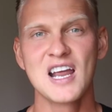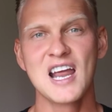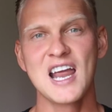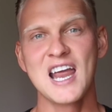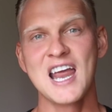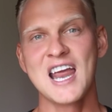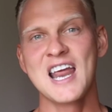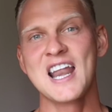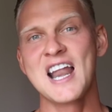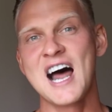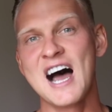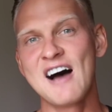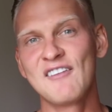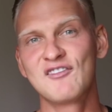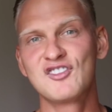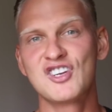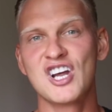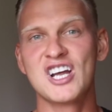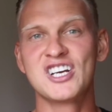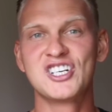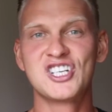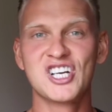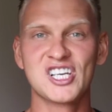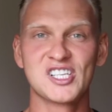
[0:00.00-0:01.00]
and
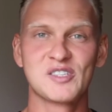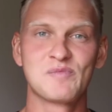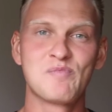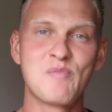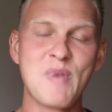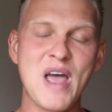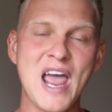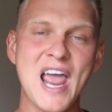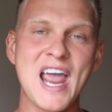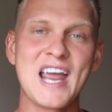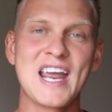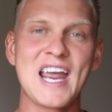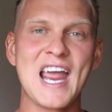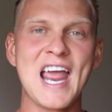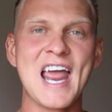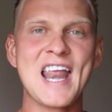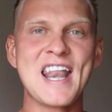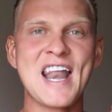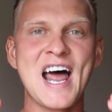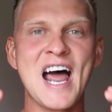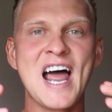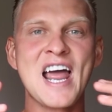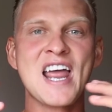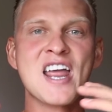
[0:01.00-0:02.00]
after I just back
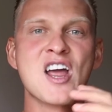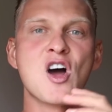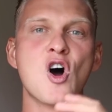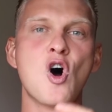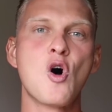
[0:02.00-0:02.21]
and I